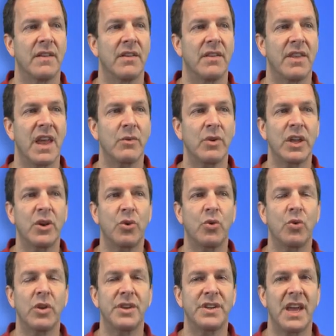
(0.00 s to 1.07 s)
Then we
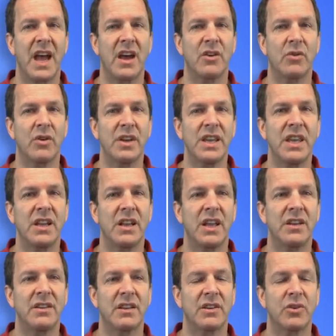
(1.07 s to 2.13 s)
cool it down, or anneal
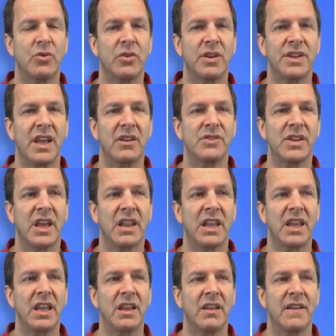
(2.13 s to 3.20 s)
it, and cool it down
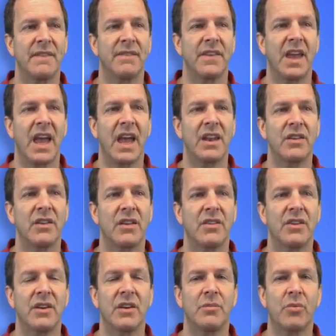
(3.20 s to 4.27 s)
gently, and
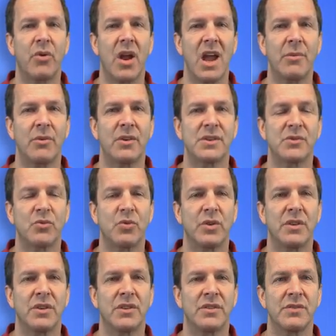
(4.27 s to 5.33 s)
the primers
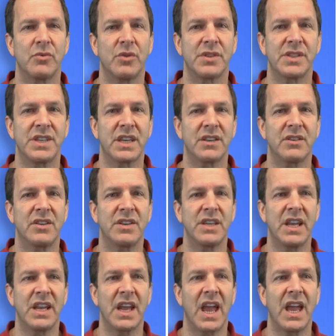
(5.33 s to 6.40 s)
will stick to the
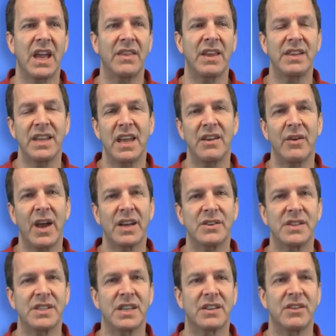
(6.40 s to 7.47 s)
DNA, and they tend to
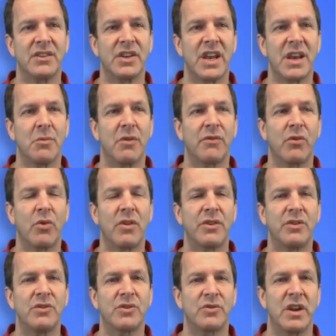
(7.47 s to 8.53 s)
actually stick to the DNA before the
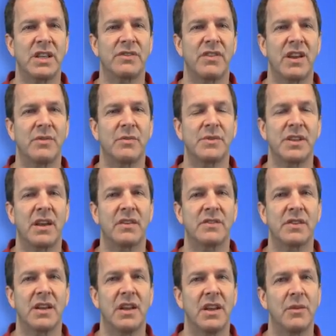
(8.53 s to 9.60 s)
two strands find
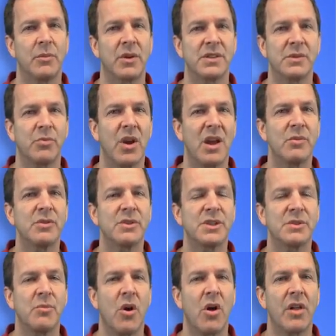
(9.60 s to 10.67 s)
themselves, because the primers are
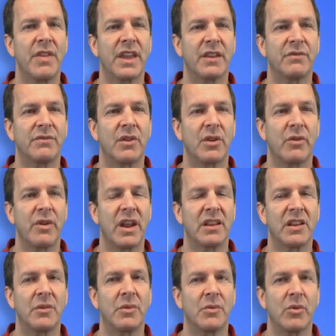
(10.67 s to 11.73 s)
small and they can float around a
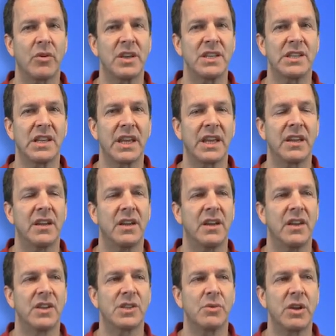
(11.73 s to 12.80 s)
little bit more easily.
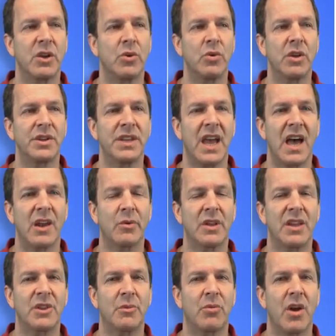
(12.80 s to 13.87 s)
So we cool it down and we
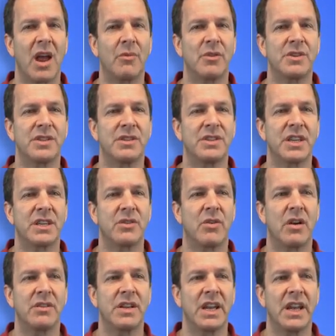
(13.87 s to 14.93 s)
let the primers stick to
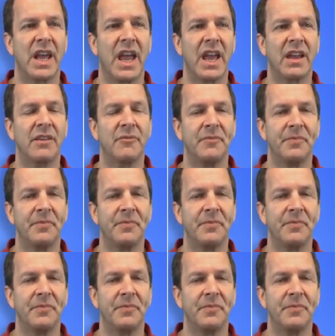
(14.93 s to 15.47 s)
our DNA.